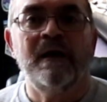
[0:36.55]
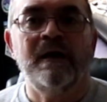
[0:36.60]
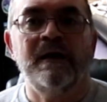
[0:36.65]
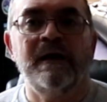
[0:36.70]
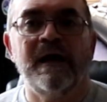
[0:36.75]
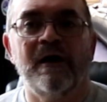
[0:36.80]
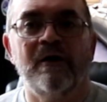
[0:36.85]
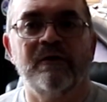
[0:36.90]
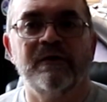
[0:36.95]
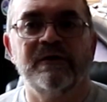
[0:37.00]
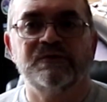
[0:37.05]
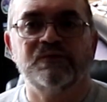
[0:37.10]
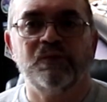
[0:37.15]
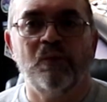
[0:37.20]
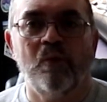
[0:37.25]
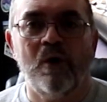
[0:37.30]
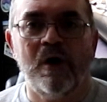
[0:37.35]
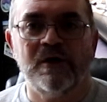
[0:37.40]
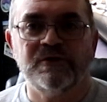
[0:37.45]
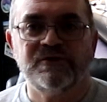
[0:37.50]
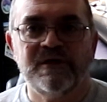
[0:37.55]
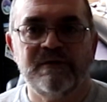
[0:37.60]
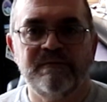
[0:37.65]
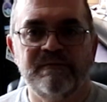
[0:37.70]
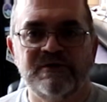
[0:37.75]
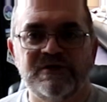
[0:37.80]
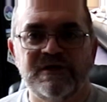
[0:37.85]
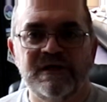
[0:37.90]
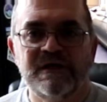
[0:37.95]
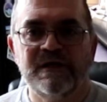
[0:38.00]
Now this washing
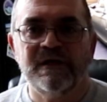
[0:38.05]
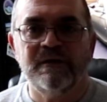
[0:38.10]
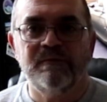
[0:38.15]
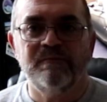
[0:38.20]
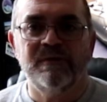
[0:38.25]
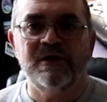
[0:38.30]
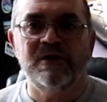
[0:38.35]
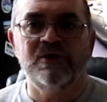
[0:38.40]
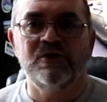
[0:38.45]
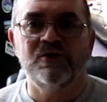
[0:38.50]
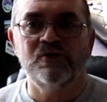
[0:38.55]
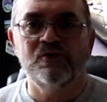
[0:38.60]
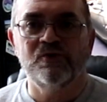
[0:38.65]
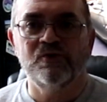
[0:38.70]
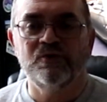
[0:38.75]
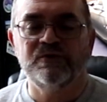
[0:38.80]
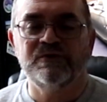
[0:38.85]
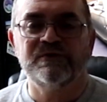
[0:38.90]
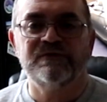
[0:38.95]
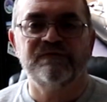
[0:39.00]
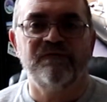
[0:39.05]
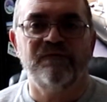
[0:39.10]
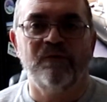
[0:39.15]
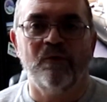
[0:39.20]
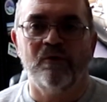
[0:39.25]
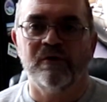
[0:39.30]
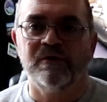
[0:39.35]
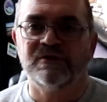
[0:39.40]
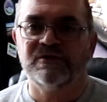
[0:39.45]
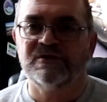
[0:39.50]
machine can be used
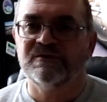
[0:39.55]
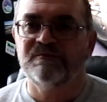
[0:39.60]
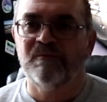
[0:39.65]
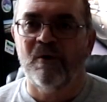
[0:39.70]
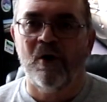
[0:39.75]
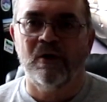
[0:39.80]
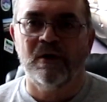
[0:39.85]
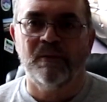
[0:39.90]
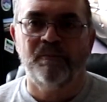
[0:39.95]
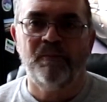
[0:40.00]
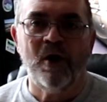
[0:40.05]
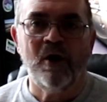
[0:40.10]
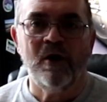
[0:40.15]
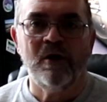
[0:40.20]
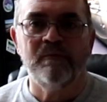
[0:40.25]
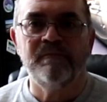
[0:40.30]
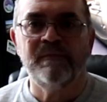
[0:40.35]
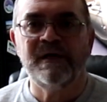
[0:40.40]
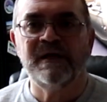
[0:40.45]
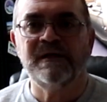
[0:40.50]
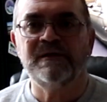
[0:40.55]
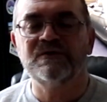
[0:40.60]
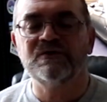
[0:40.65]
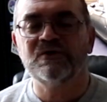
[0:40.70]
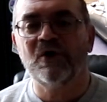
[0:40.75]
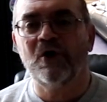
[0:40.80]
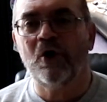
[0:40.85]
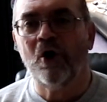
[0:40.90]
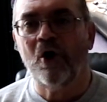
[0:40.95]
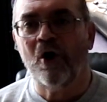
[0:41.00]
for small
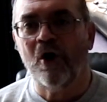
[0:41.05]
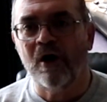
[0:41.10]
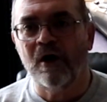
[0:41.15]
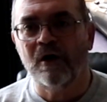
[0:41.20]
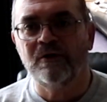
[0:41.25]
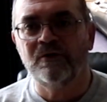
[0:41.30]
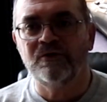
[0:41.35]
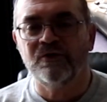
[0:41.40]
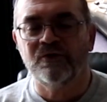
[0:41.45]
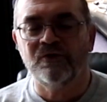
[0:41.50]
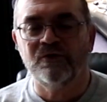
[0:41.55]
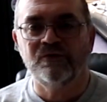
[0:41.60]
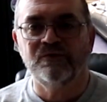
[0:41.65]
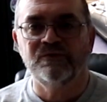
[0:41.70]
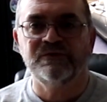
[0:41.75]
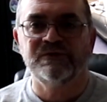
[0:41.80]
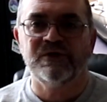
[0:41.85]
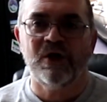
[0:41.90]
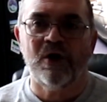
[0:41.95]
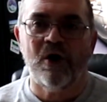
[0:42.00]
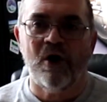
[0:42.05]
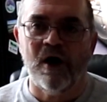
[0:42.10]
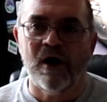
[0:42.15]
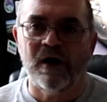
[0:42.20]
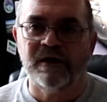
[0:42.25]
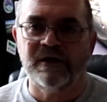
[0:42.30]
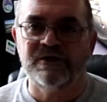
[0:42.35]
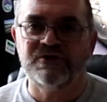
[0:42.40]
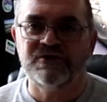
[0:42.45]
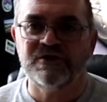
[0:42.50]
apartments, condos,
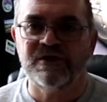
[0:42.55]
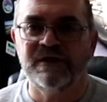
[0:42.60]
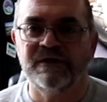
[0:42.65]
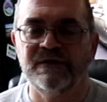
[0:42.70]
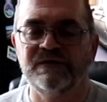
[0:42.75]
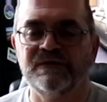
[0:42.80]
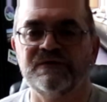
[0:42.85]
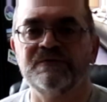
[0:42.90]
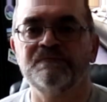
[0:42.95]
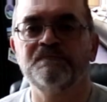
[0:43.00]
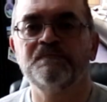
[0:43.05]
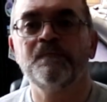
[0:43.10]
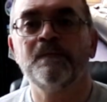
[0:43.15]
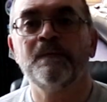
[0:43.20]
cottages,